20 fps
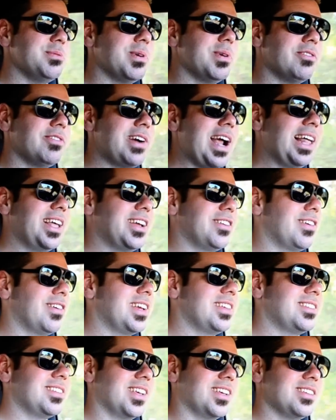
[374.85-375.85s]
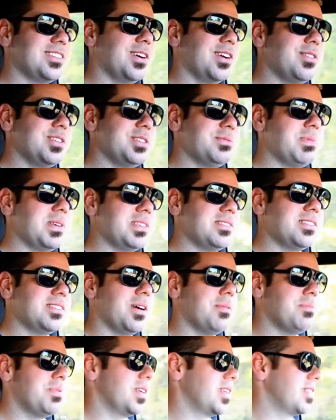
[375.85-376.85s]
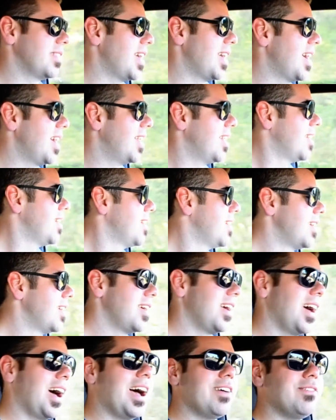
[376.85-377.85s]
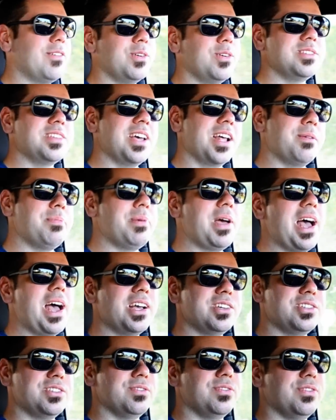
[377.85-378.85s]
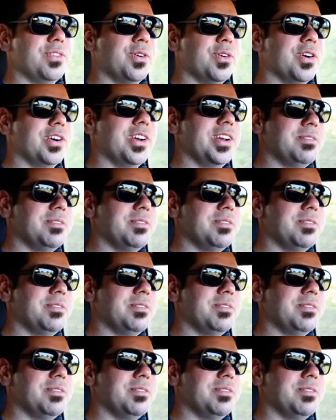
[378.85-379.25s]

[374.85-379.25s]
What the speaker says: but rally racing has always been something that I've always had a passion for.